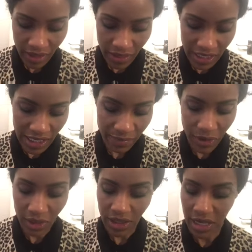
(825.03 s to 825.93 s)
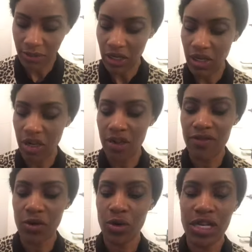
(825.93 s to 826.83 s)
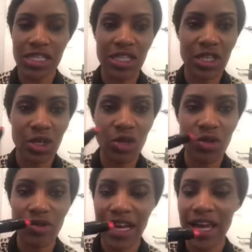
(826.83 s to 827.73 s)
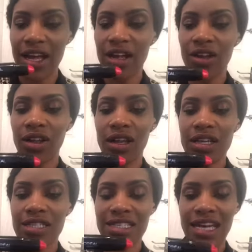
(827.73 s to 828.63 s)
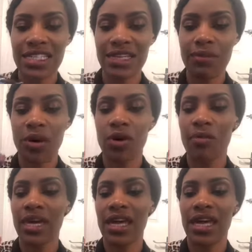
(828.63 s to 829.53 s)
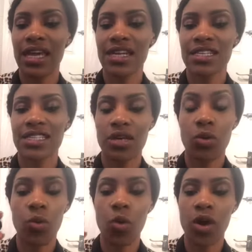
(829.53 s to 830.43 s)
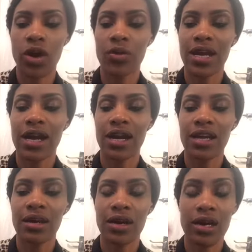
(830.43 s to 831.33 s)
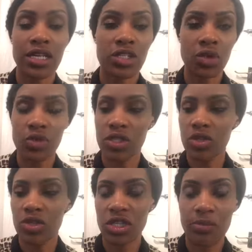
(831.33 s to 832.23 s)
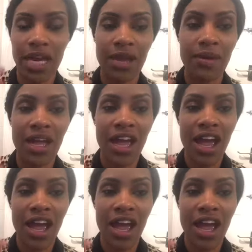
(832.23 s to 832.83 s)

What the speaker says: The lip colour that I'm going to go for is the L'Oreal Sexy Balm in shade 109, and it's called Such a Babe.